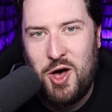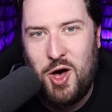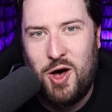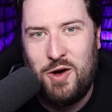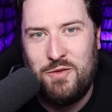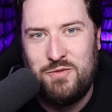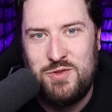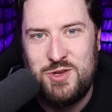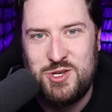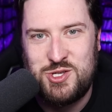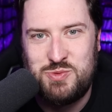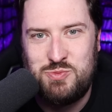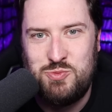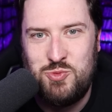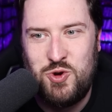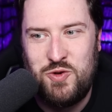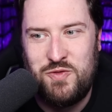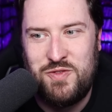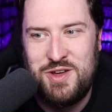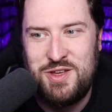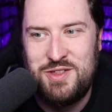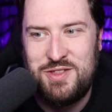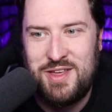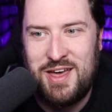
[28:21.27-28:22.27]
of this
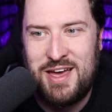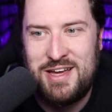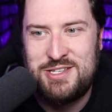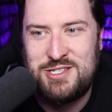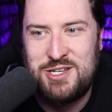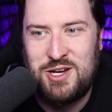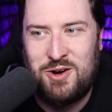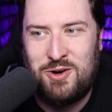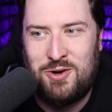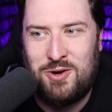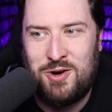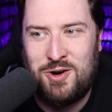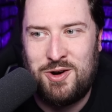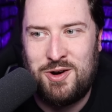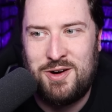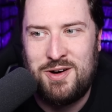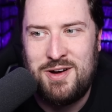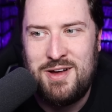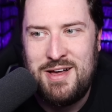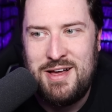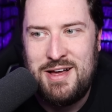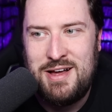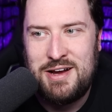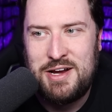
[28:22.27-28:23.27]
movie that
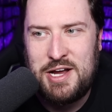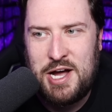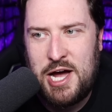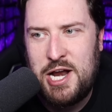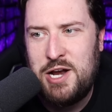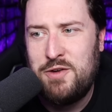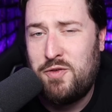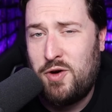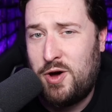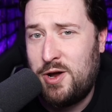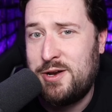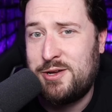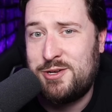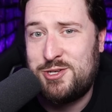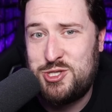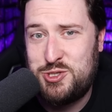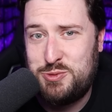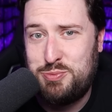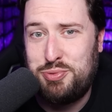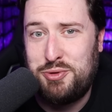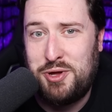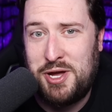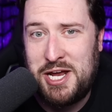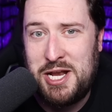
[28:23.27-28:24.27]
are kind of
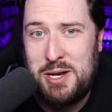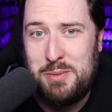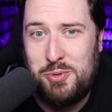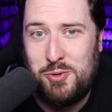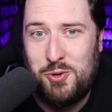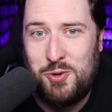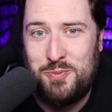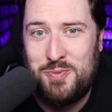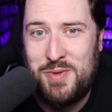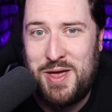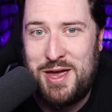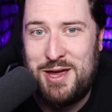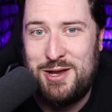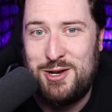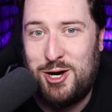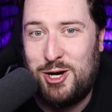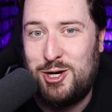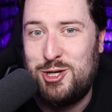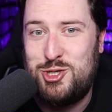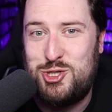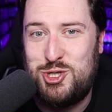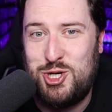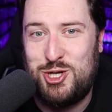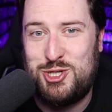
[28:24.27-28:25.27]
unexplainable and
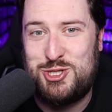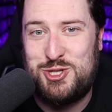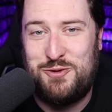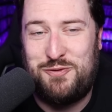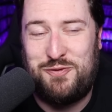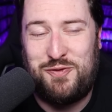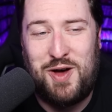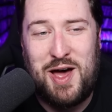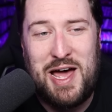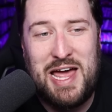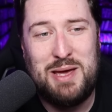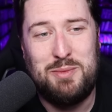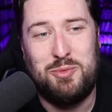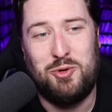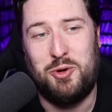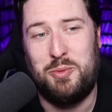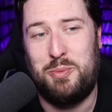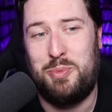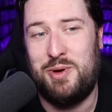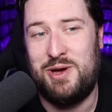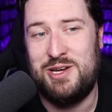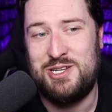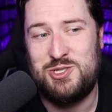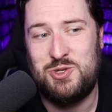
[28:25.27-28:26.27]

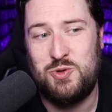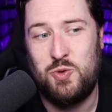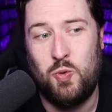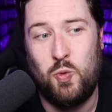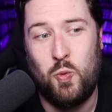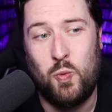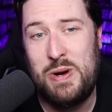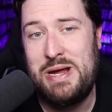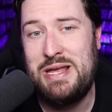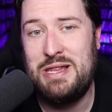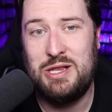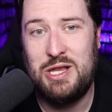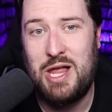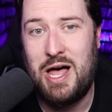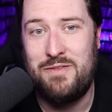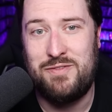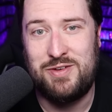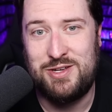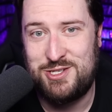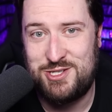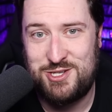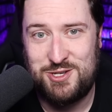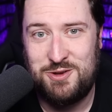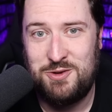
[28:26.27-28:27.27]
unjustifiable, but we
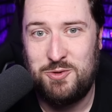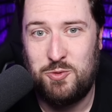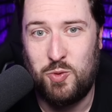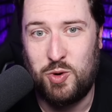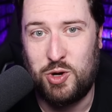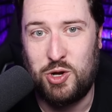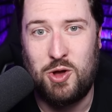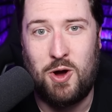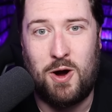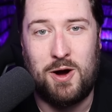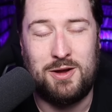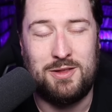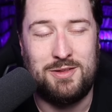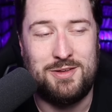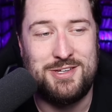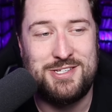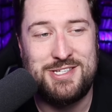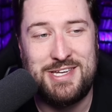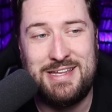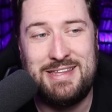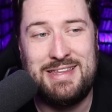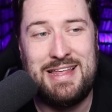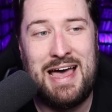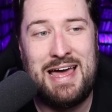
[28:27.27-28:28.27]
love it
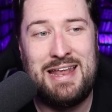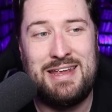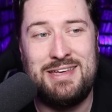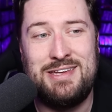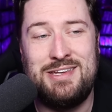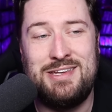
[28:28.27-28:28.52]
regardless, and that